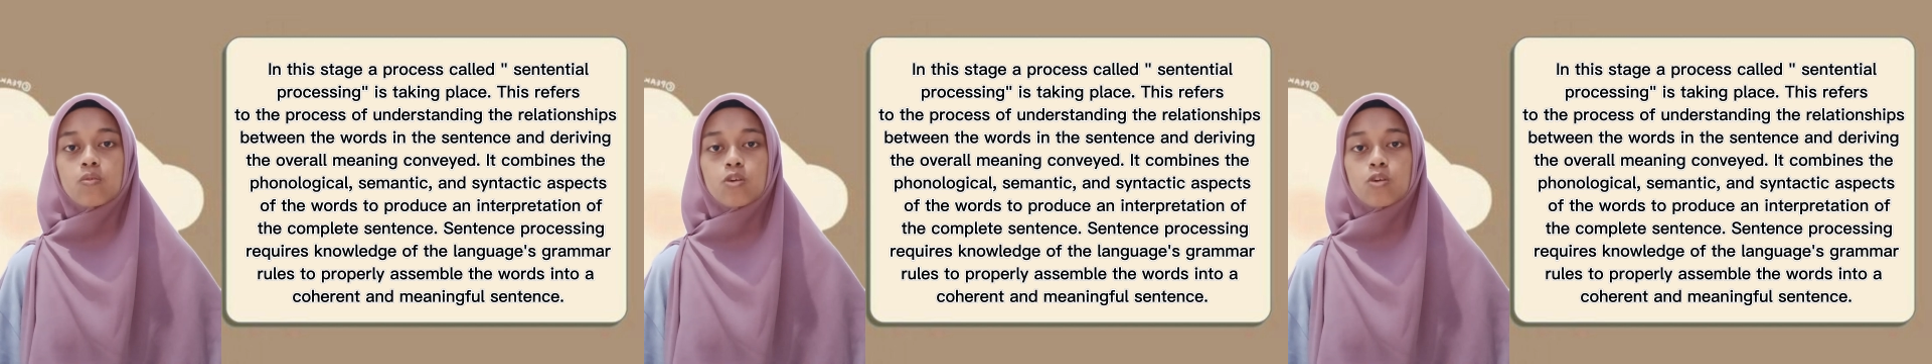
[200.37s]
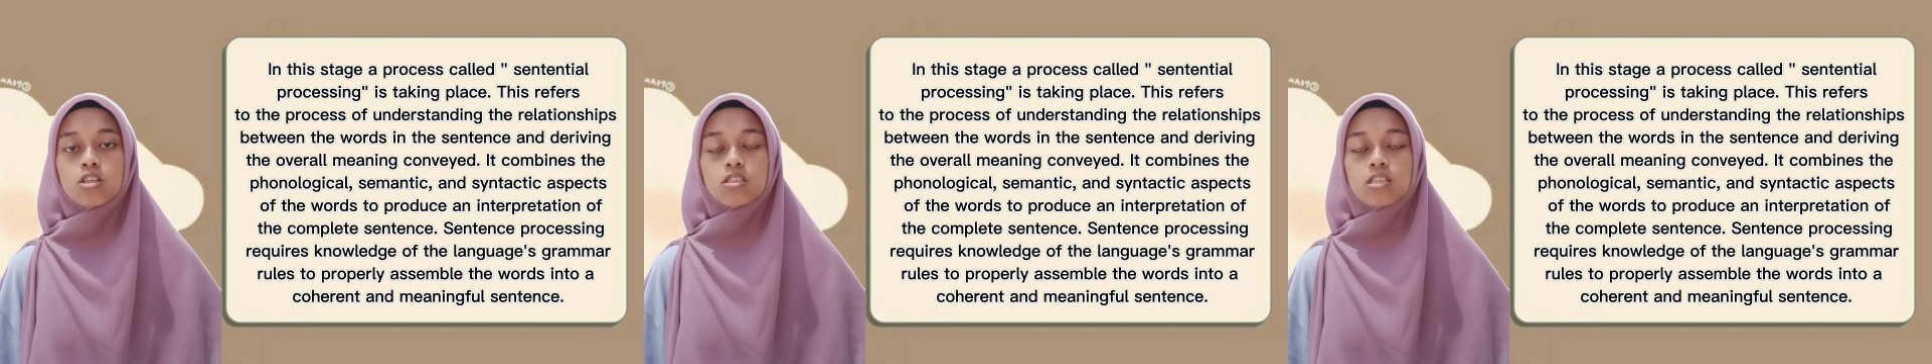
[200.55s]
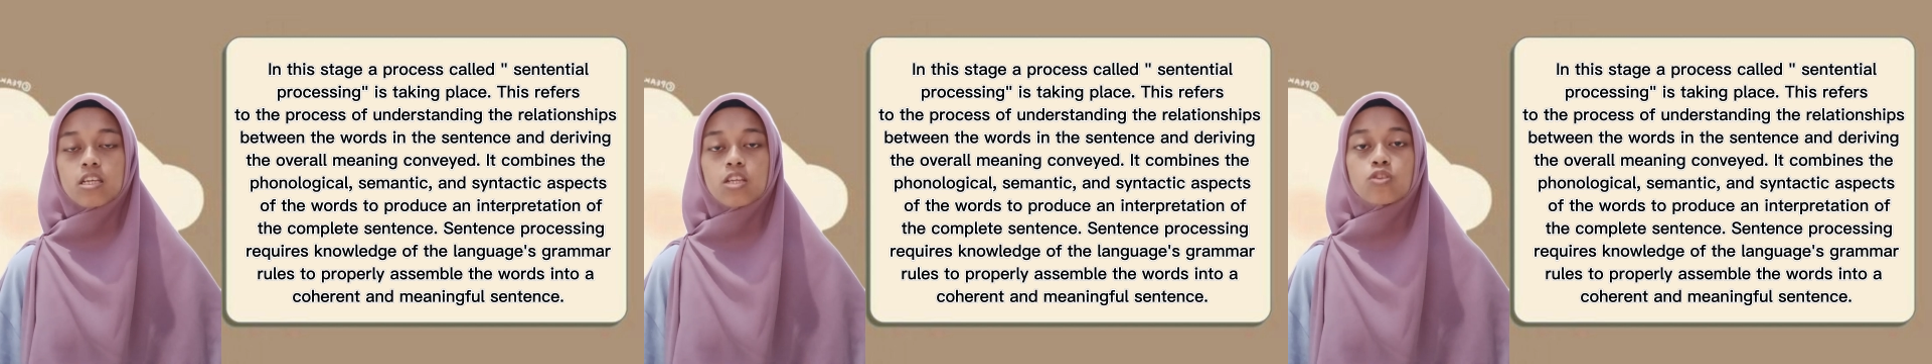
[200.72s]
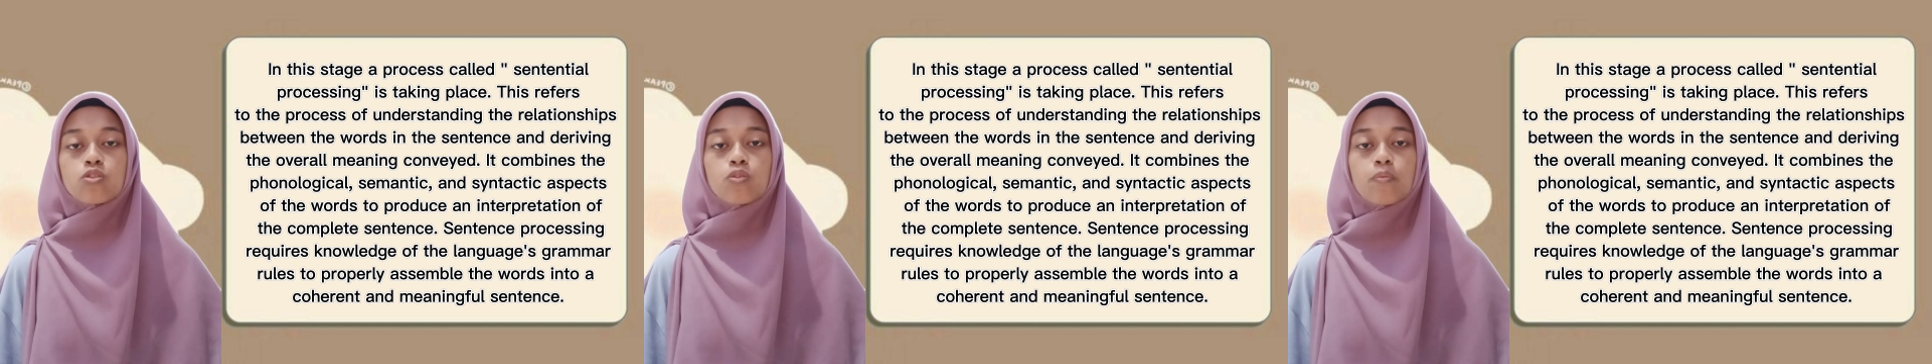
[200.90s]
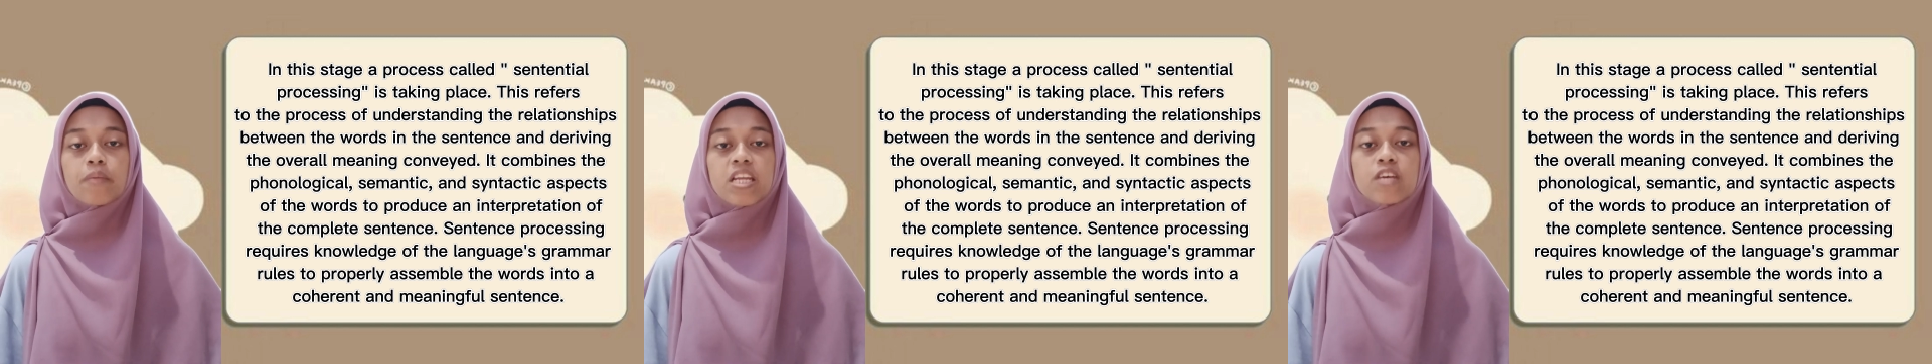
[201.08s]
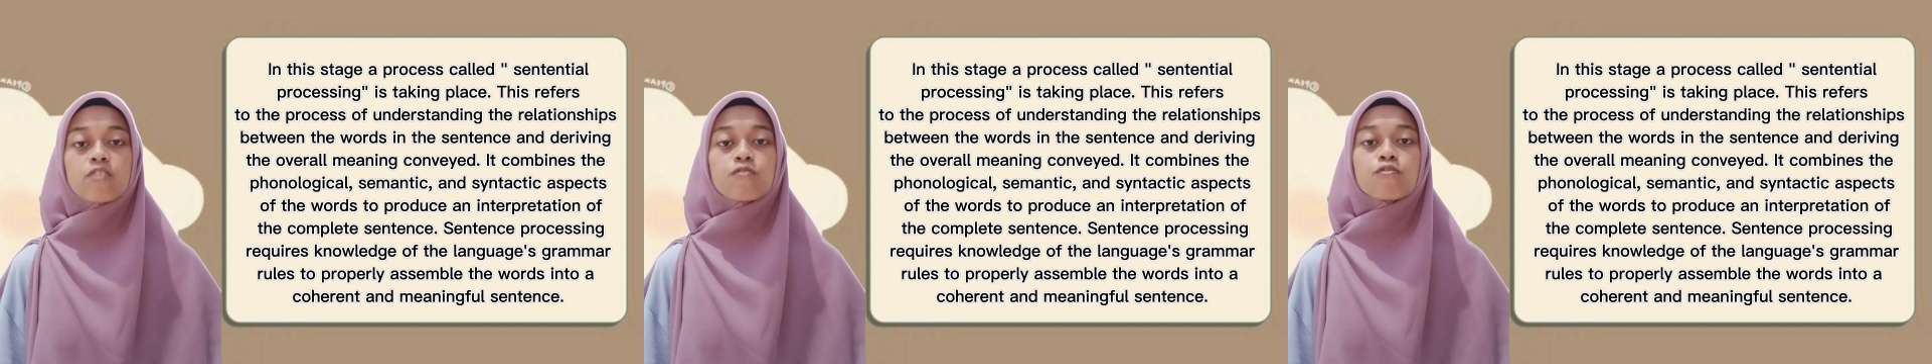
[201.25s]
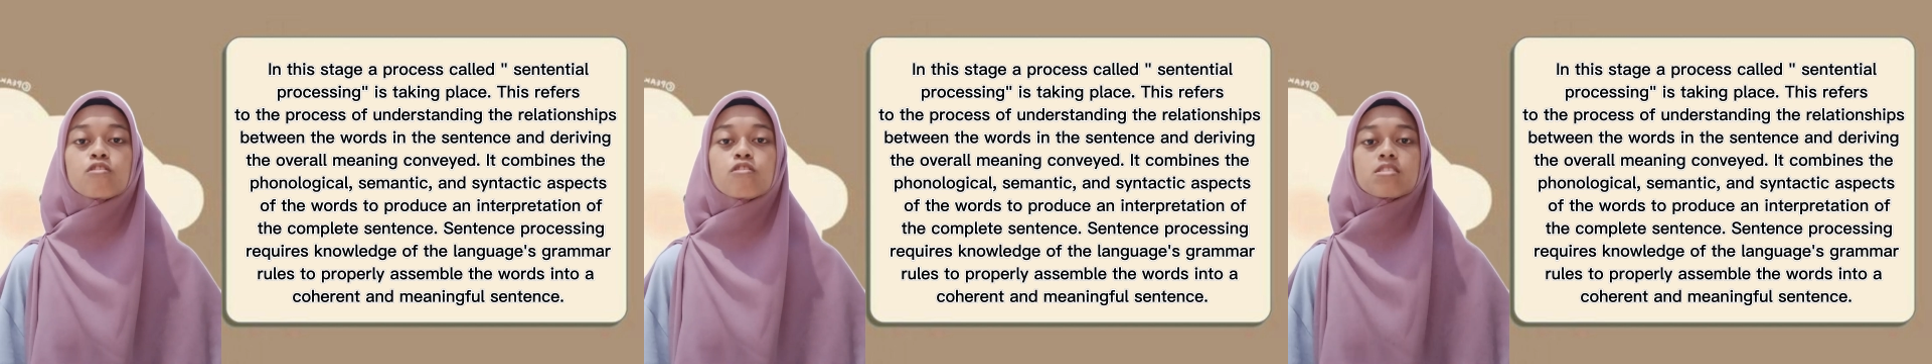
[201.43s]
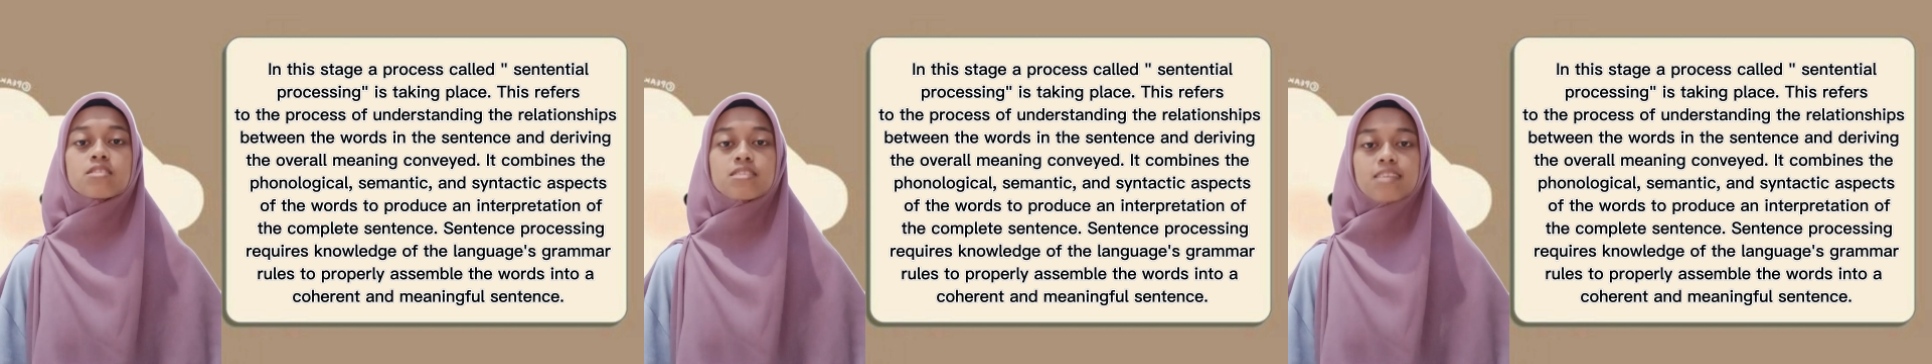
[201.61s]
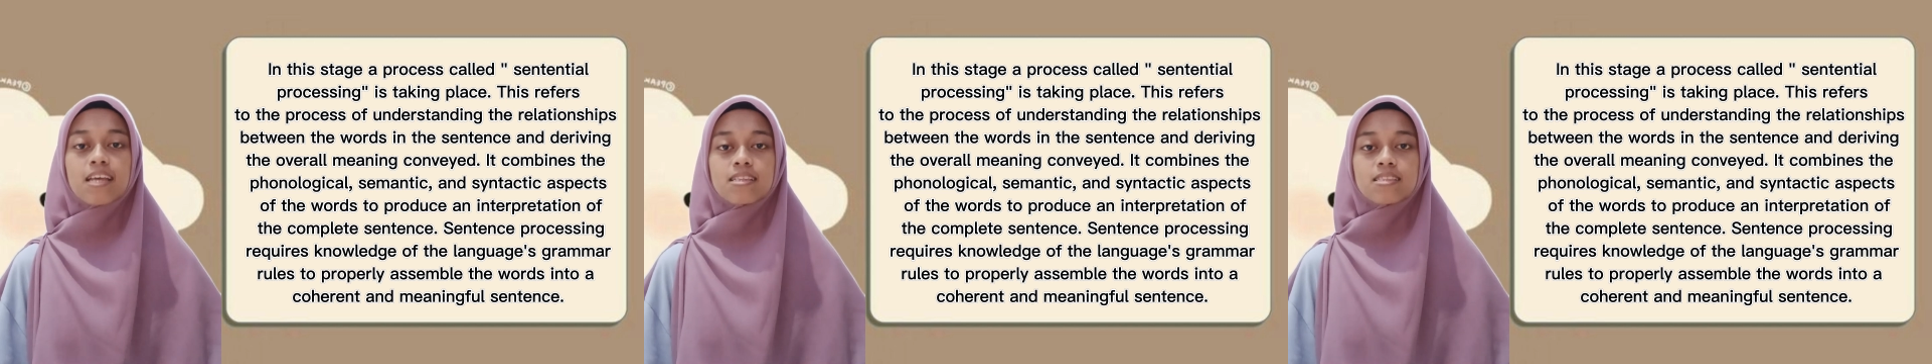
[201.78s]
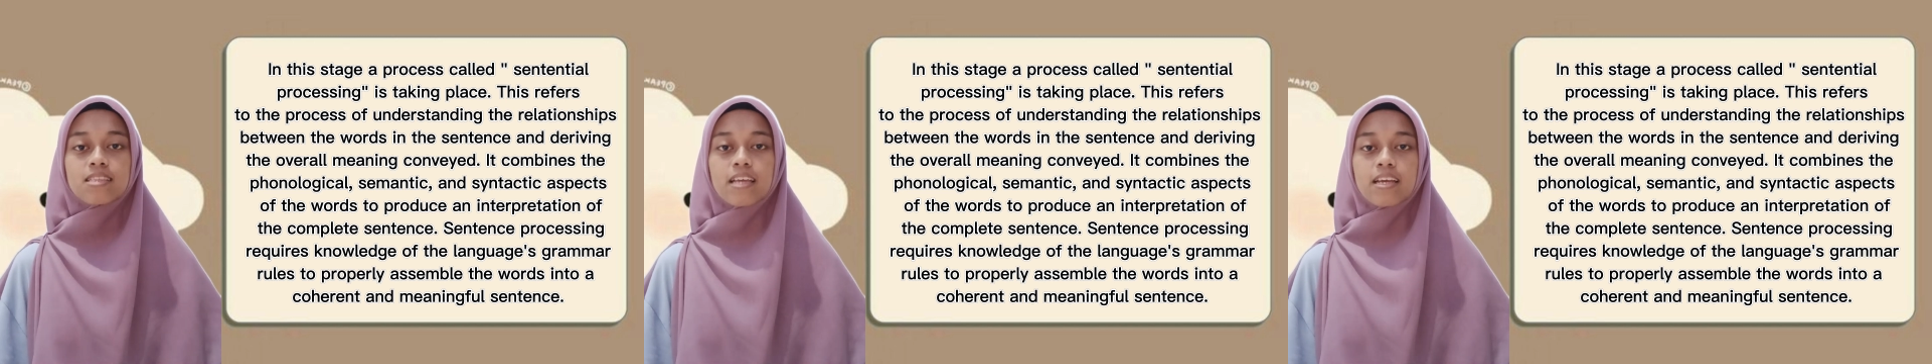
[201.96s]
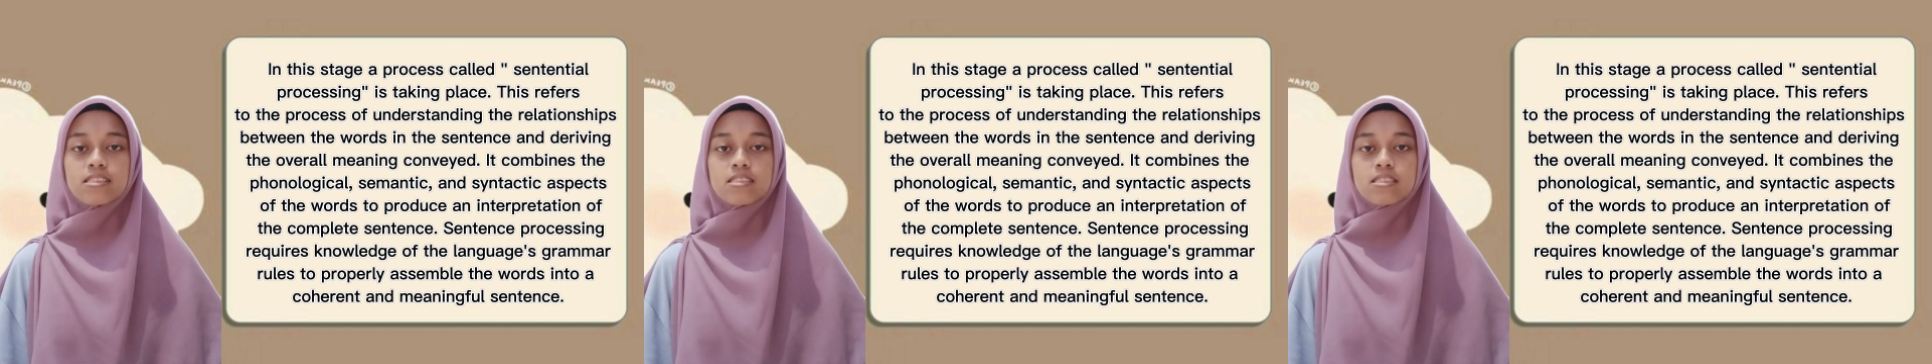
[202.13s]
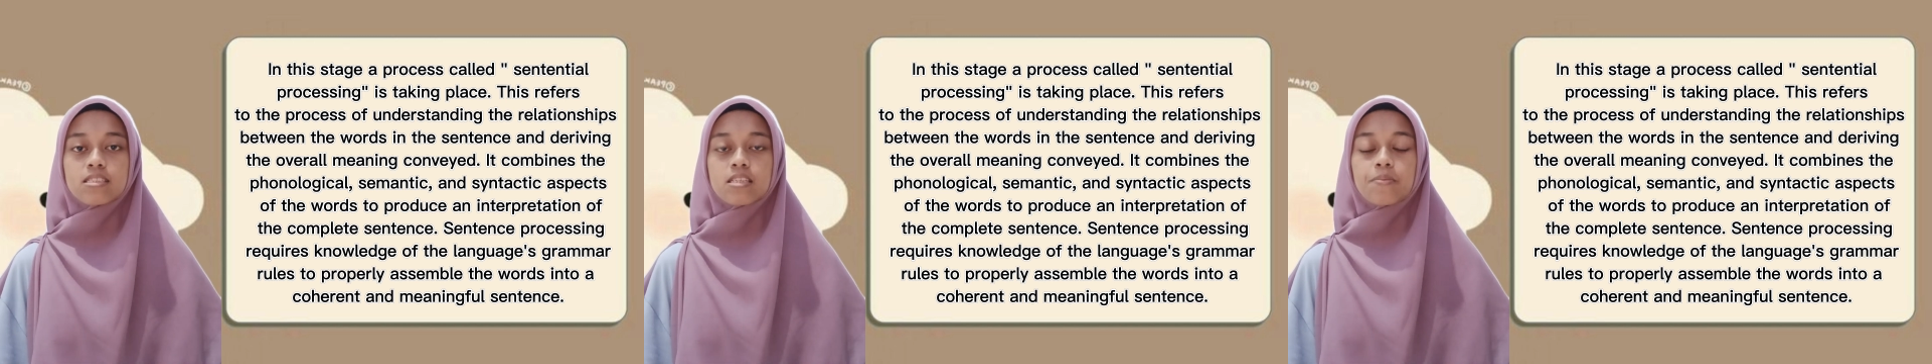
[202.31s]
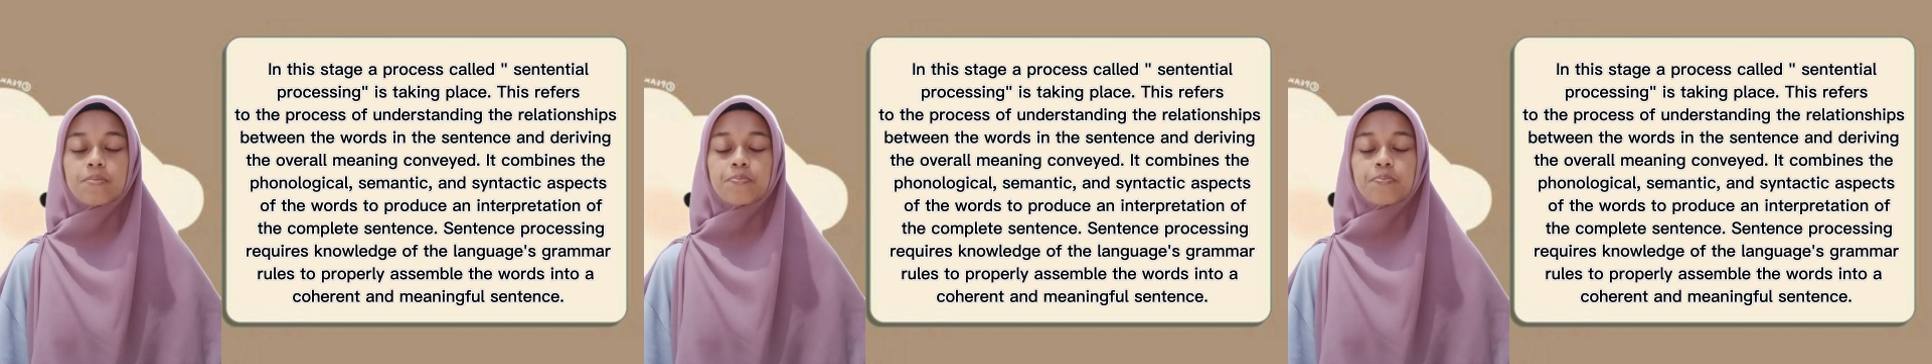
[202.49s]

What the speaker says: word into meaningful sentence.